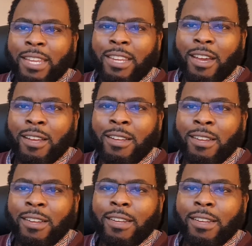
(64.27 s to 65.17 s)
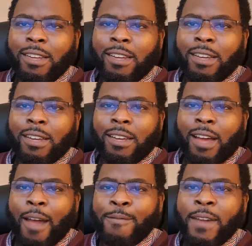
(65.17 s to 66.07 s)
India,
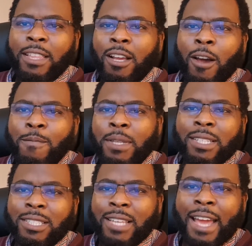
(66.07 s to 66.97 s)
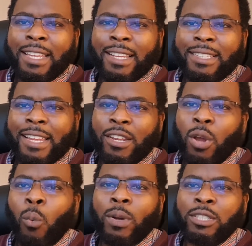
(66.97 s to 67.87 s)
I think the government decided they did
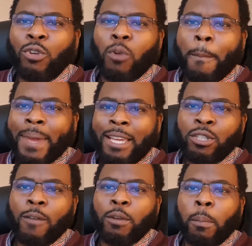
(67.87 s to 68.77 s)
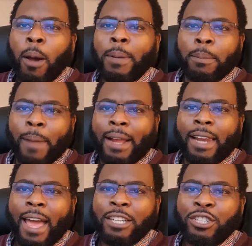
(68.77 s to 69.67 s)
not want a repeat of the public
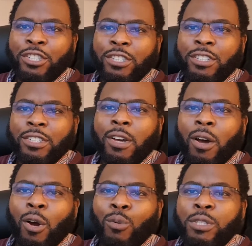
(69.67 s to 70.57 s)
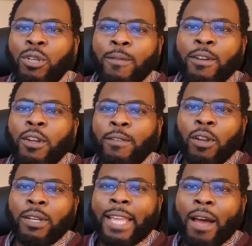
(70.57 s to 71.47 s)
backlash or risk of another
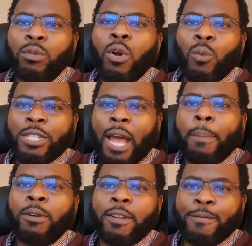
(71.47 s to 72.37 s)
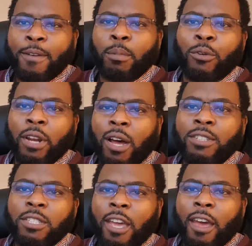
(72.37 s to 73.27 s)
lockdown, which happened in February
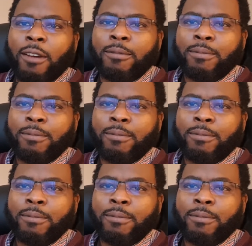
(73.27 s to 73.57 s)
last year.